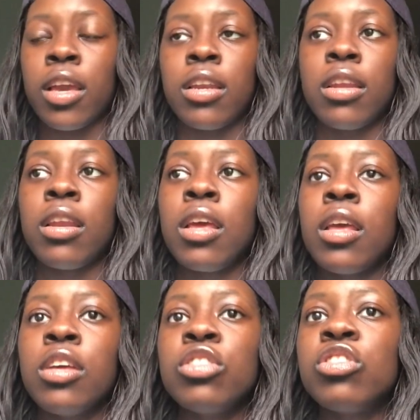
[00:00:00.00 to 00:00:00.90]
And
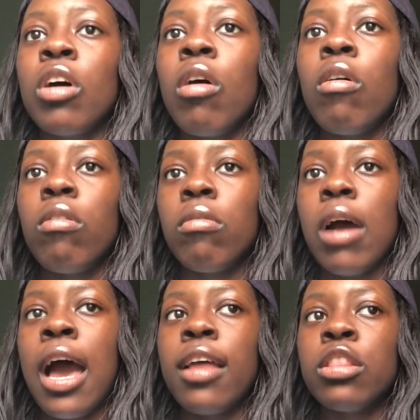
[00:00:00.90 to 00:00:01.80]
so
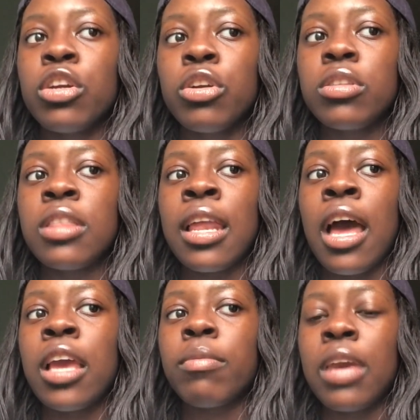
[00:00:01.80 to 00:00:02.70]
I learned that
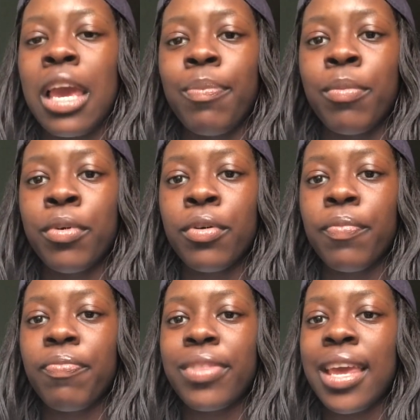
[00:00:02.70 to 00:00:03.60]
I am capable,
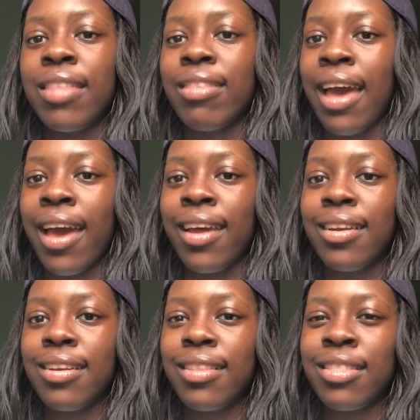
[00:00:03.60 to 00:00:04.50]
and that
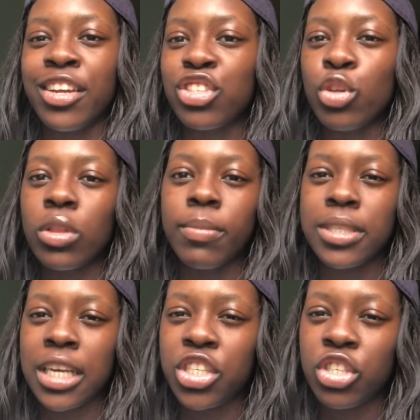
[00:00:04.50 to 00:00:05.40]
there's no
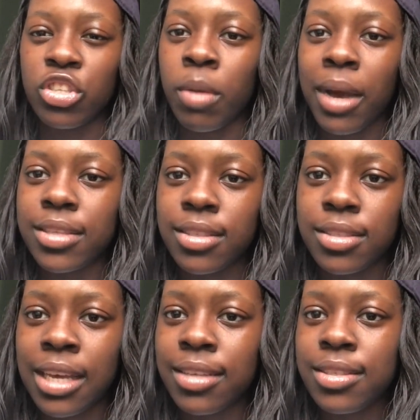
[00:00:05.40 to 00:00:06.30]
limitations on my
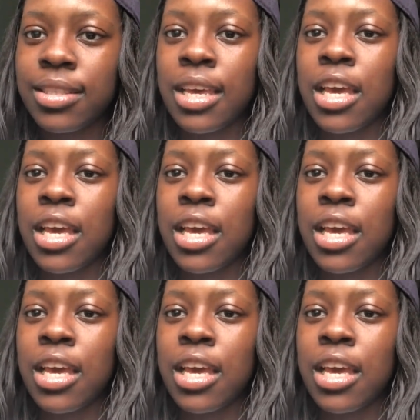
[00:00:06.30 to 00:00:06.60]
success.